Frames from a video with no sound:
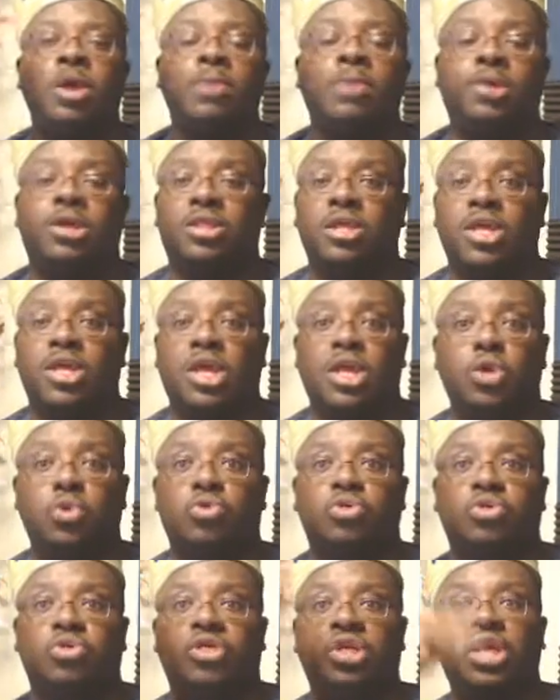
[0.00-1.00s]
Because again, you
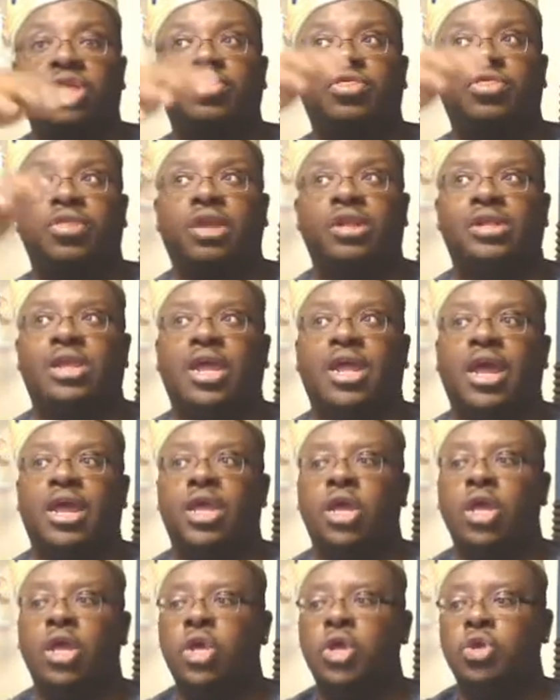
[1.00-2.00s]
see things
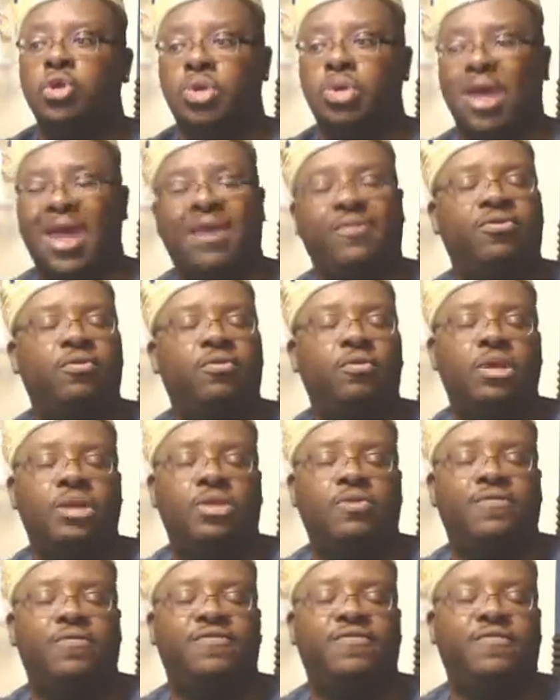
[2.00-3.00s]
like, you have someone
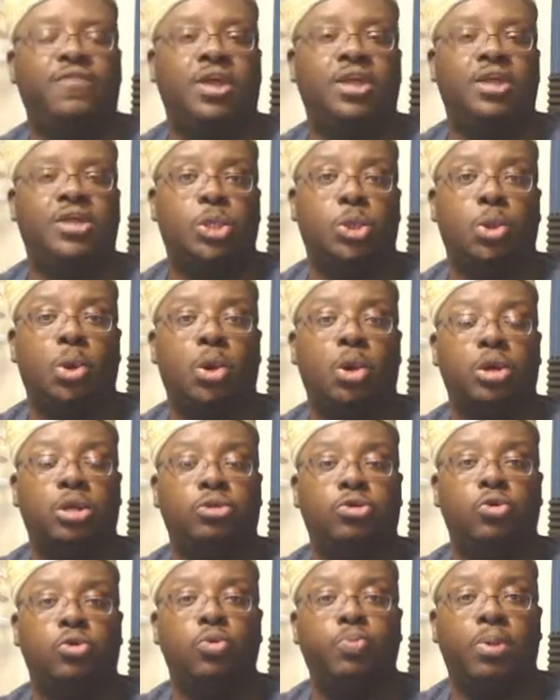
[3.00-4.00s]
as strong
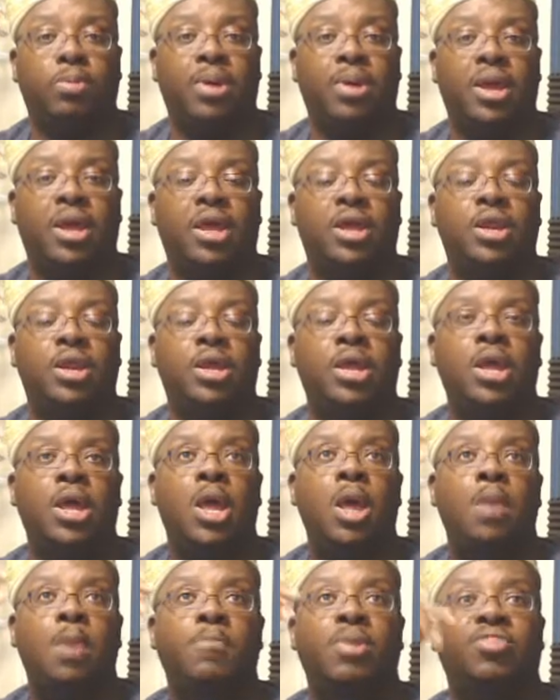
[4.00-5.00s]
as Superman,
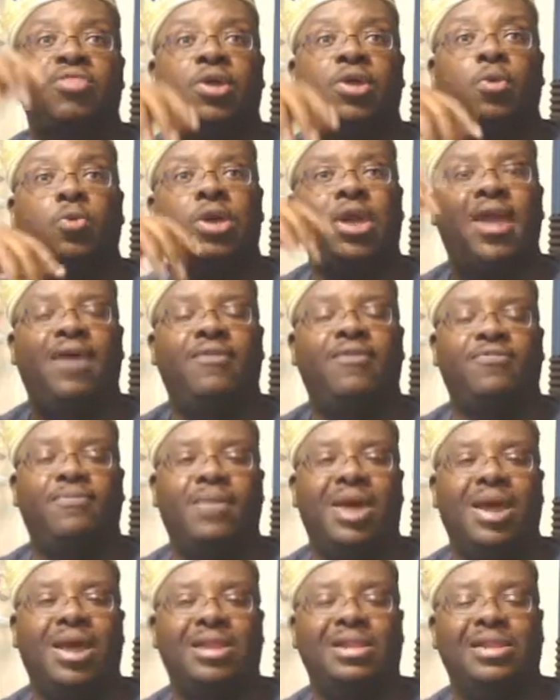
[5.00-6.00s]
but then we have
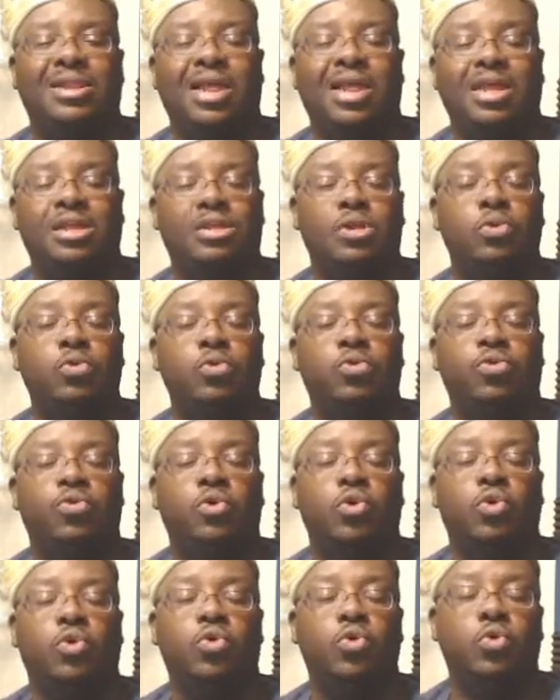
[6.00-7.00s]
somebody that's Lex
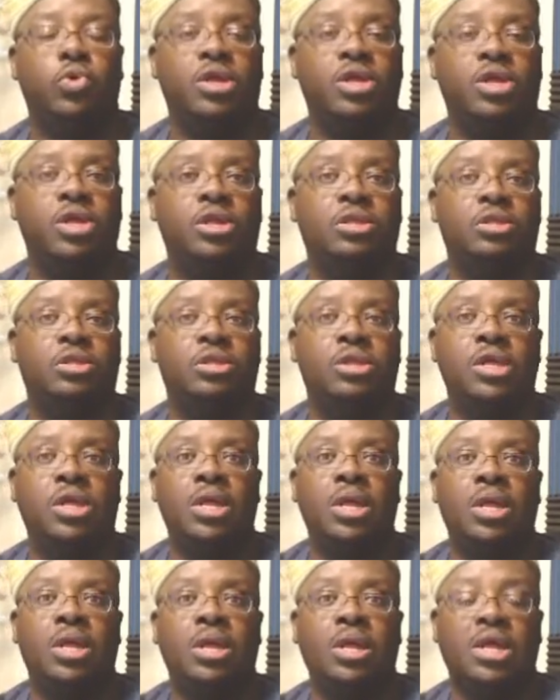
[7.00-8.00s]
Luthor, who is
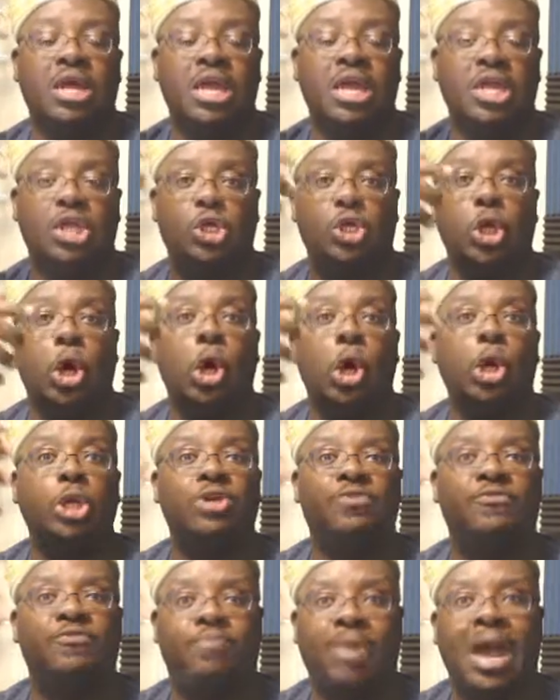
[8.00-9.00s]
in charge
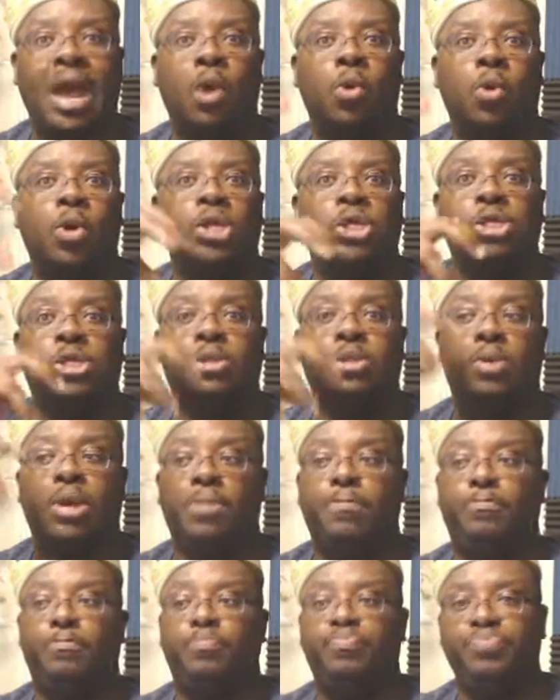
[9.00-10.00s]
of power
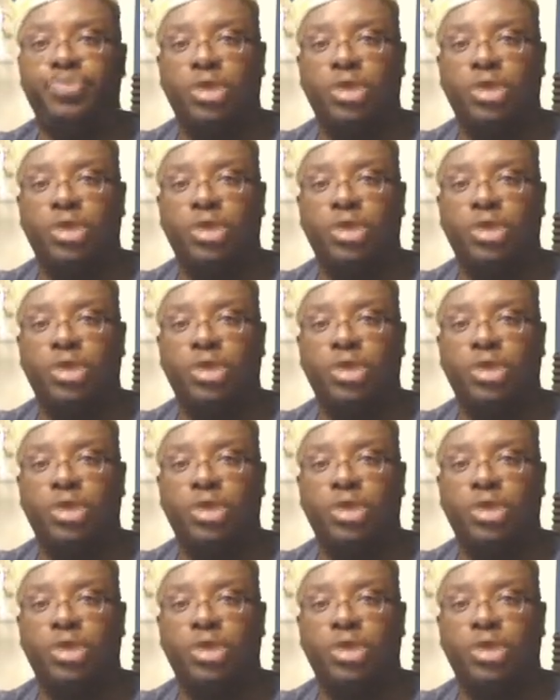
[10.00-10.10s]
and